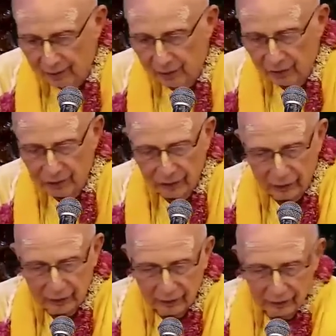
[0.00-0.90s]
The
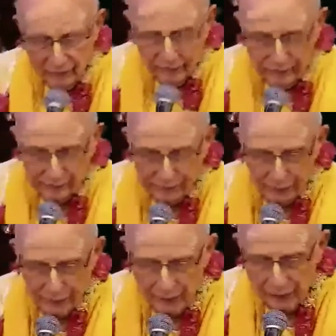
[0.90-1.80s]
purport
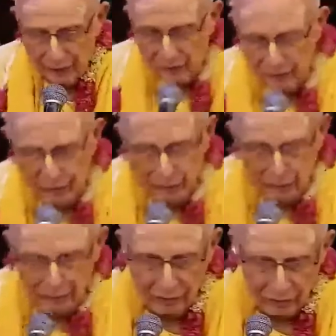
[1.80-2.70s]

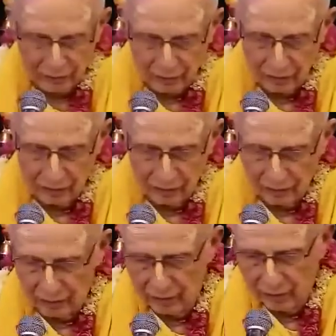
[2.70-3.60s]
is
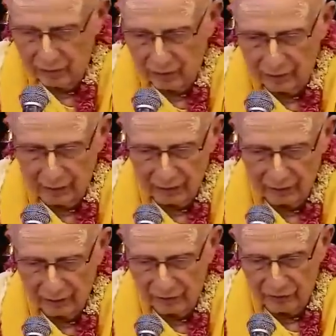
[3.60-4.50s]

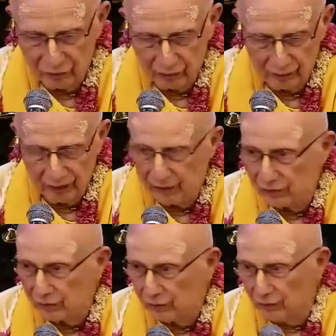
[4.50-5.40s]
approximately four
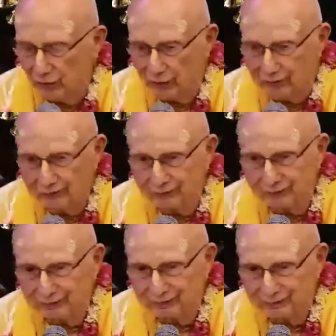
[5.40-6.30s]
pages long,
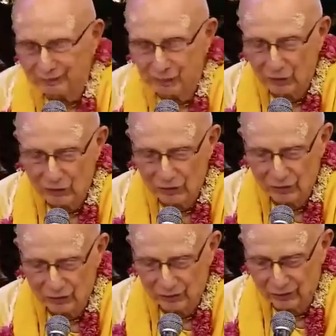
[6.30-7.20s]

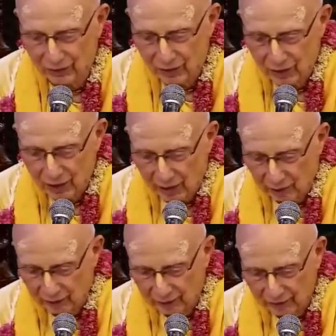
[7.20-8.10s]
so
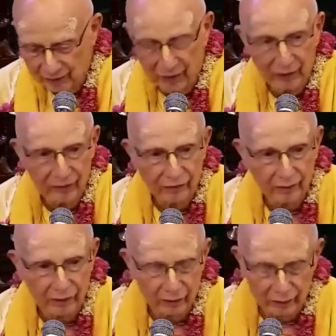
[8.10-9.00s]
I'll read part
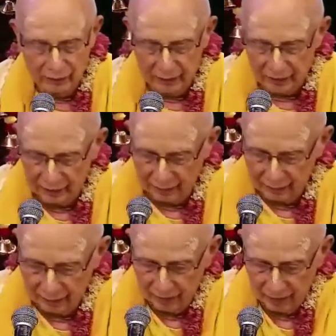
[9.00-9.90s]
of the purport and
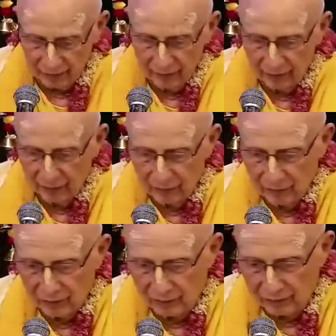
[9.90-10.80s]
maybe
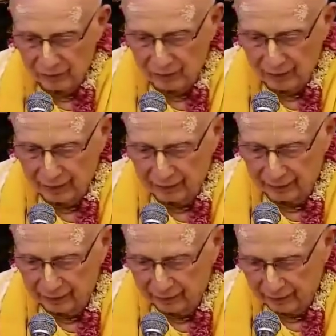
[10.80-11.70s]
we'll speak
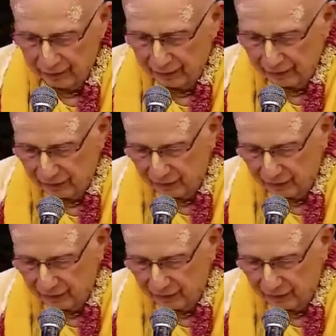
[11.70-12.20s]
a little and then